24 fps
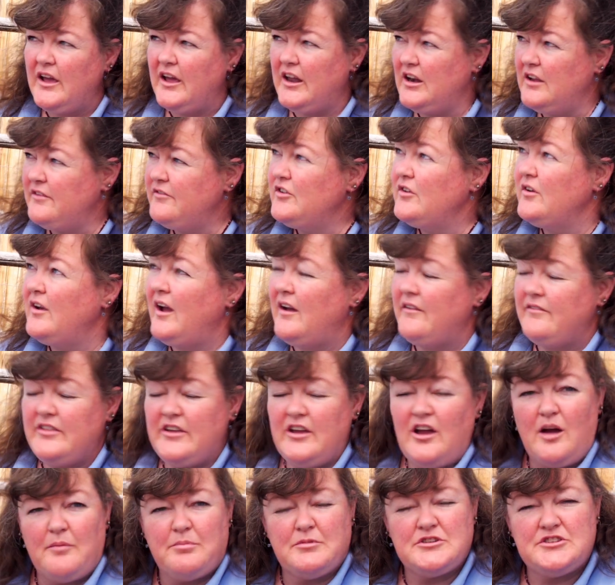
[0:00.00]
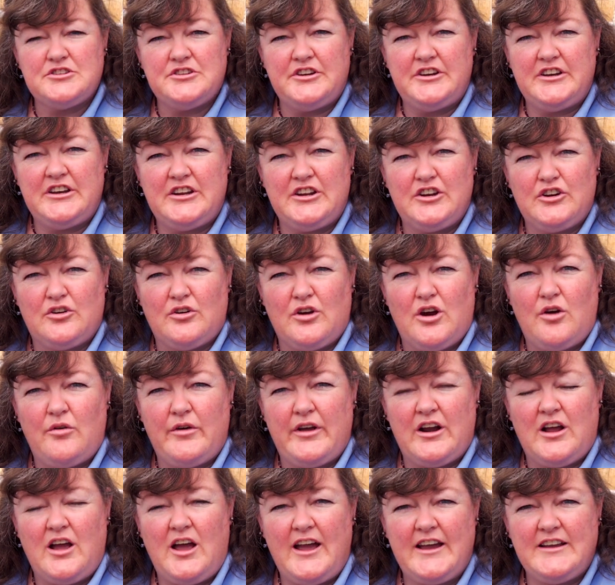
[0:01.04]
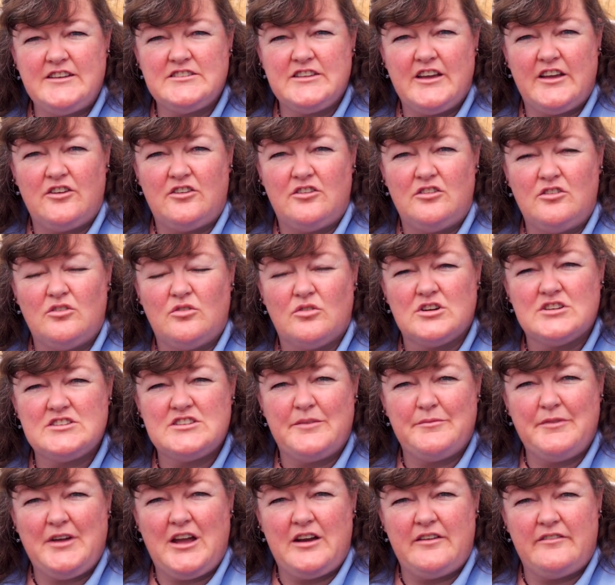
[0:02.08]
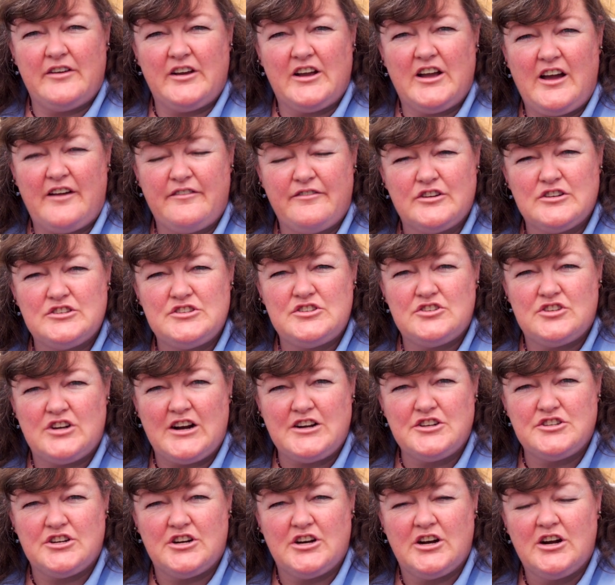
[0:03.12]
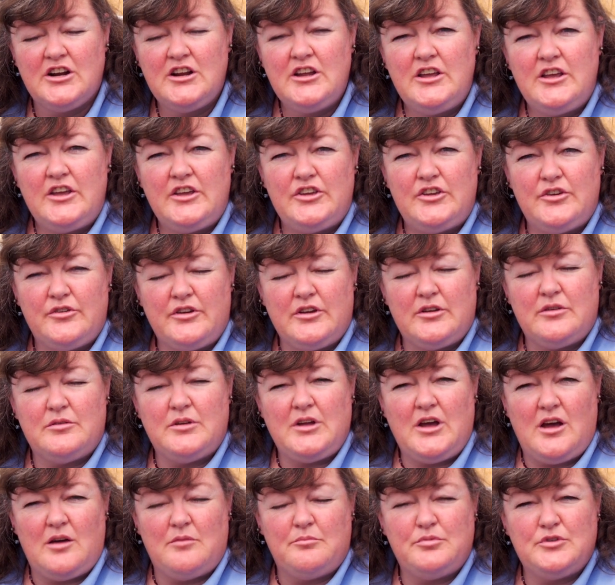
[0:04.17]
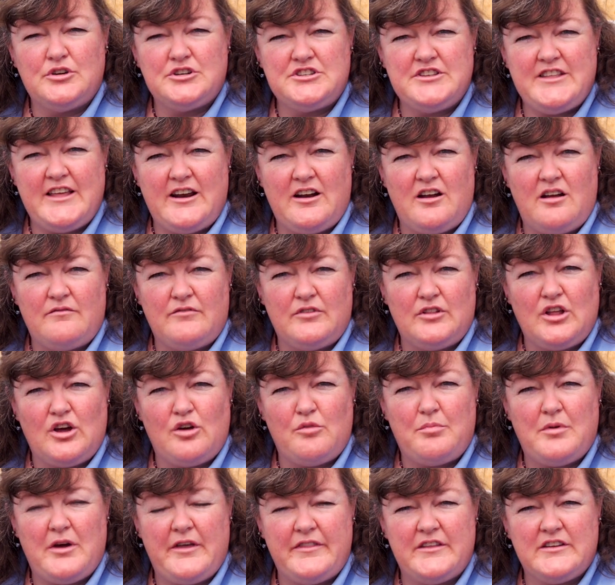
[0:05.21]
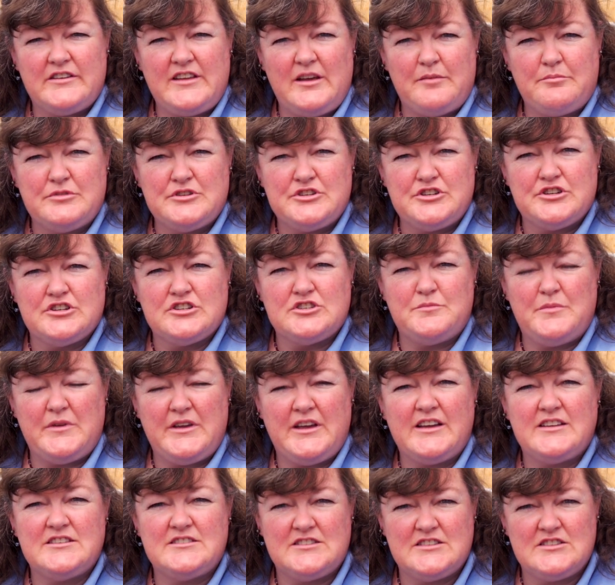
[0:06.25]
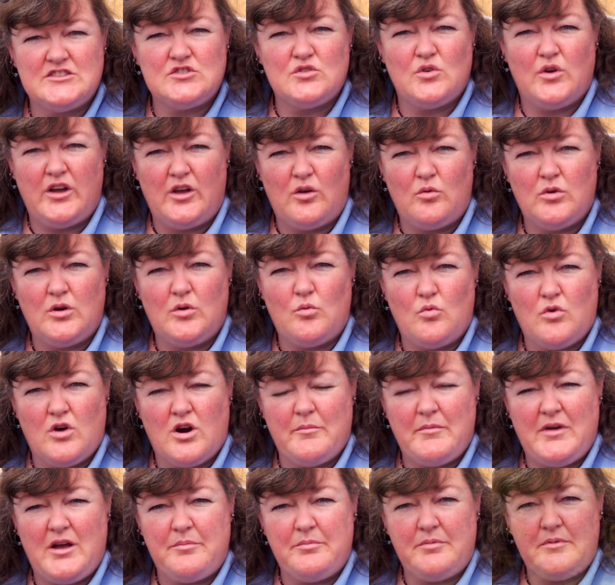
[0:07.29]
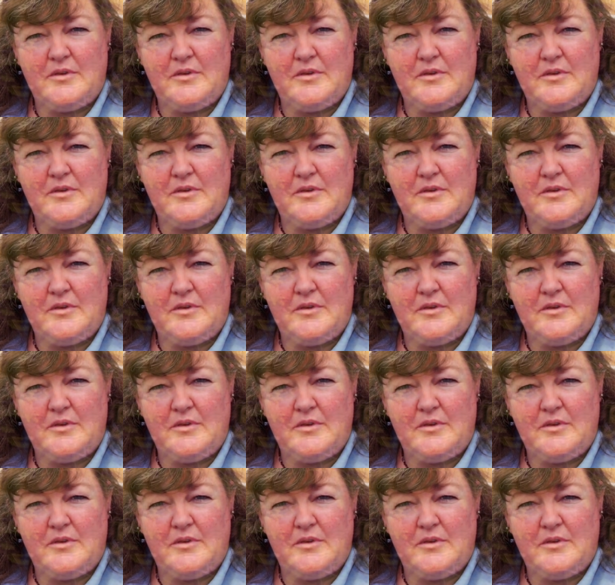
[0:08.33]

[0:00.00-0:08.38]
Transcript: And if you have the opportunity to grow in a high tunnel or some kind of a covered structure, you can push that envelope on the temperatures because the soil will warm up